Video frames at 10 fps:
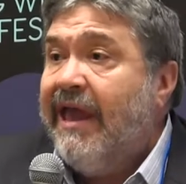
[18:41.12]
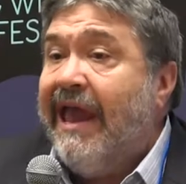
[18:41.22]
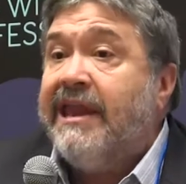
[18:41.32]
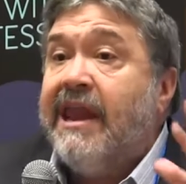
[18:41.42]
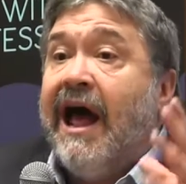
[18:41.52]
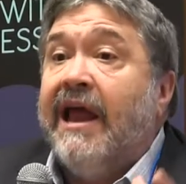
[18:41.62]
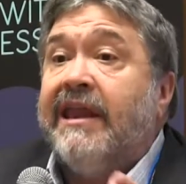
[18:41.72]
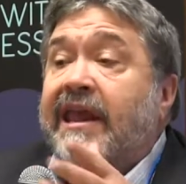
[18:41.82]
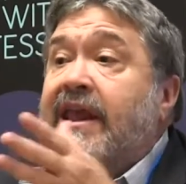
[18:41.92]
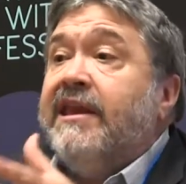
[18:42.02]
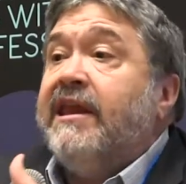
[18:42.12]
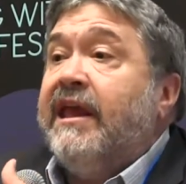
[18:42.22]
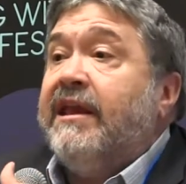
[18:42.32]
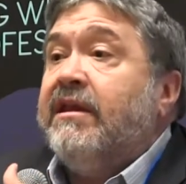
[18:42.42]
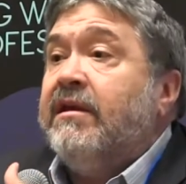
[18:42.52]
and not
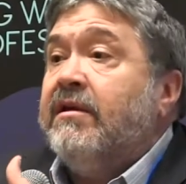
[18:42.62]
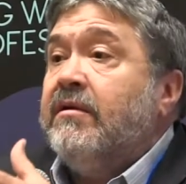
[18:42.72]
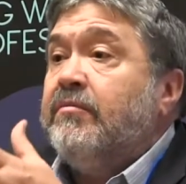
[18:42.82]
Indian